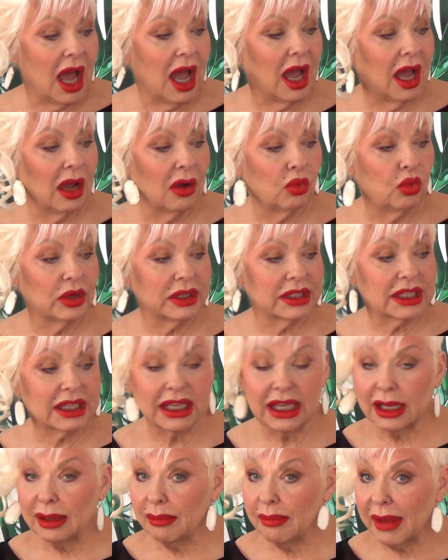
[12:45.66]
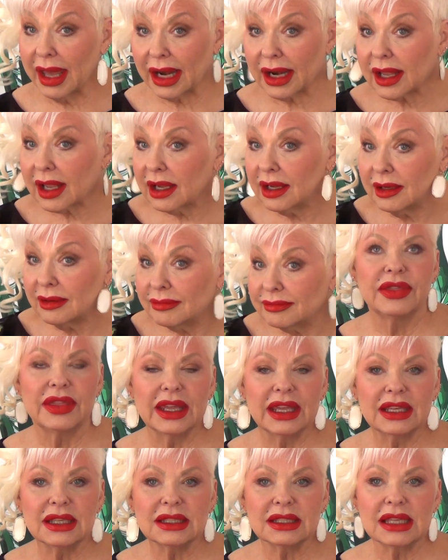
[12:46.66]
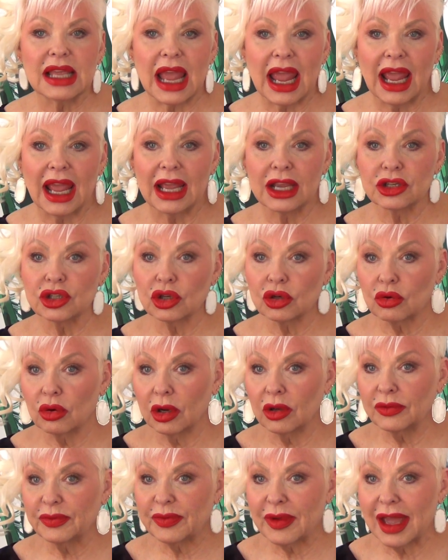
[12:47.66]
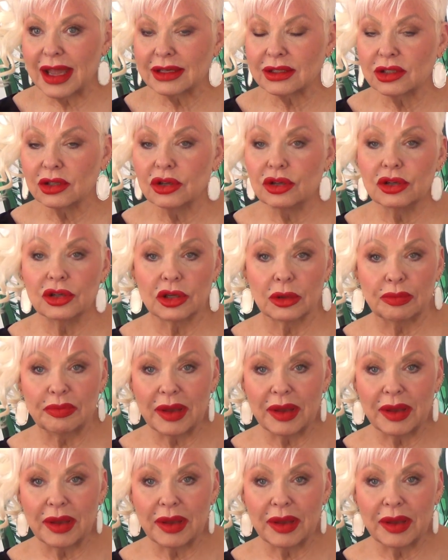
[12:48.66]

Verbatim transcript: uh, which SkinMedica. This has your growth factor, your